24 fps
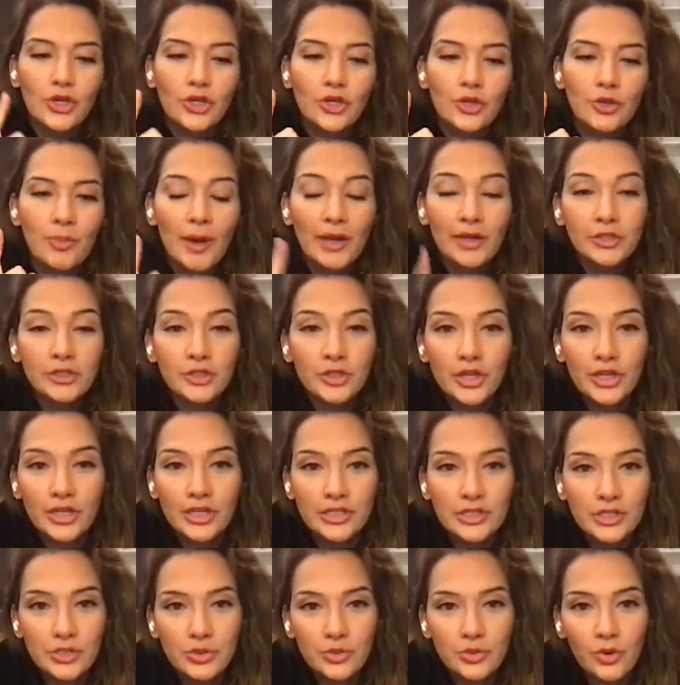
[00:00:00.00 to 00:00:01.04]
you better do good
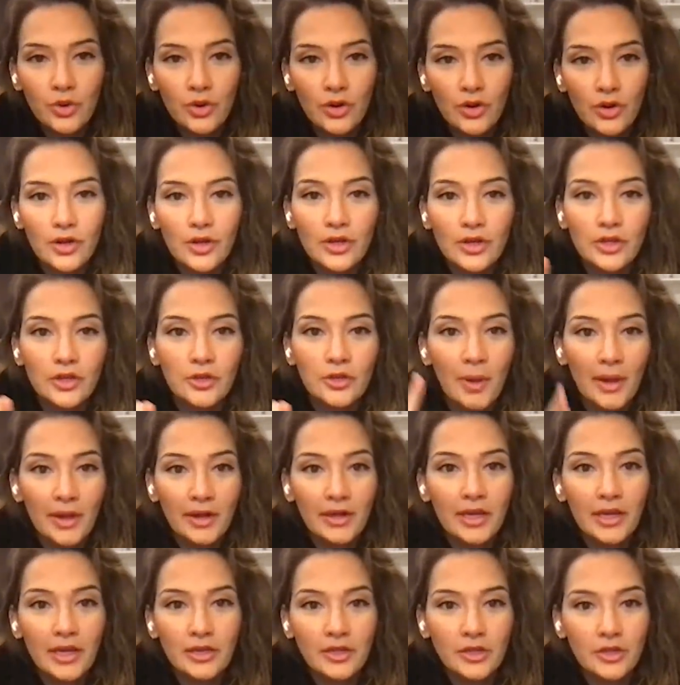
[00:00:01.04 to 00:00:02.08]
in school you better
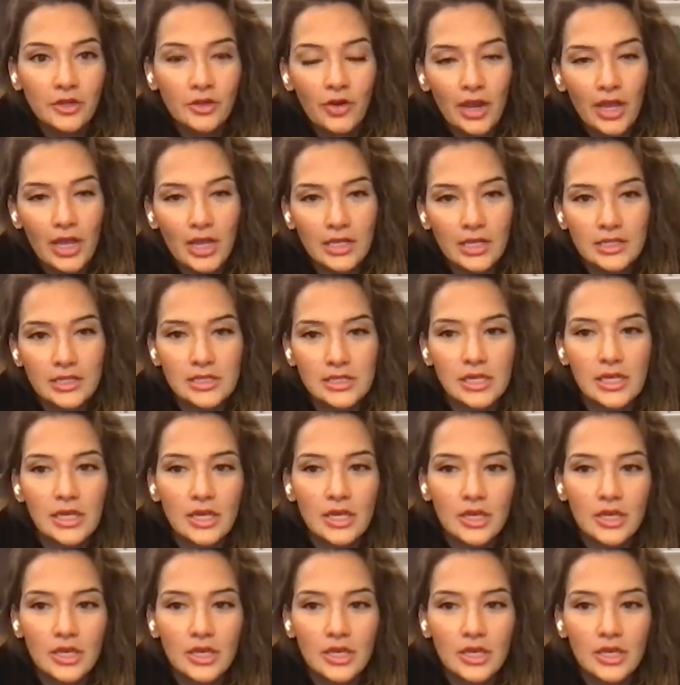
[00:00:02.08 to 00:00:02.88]
get good grades